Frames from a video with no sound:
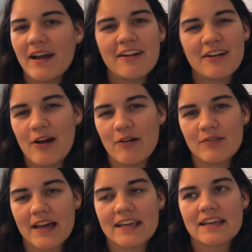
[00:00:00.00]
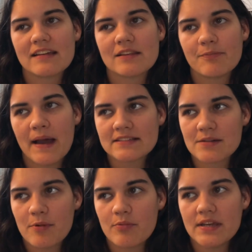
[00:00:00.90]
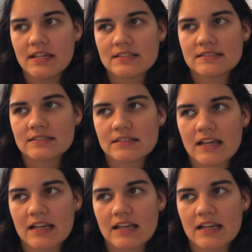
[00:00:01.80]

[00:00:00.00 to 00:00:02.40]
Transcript: I don't know, like the past couple weeks,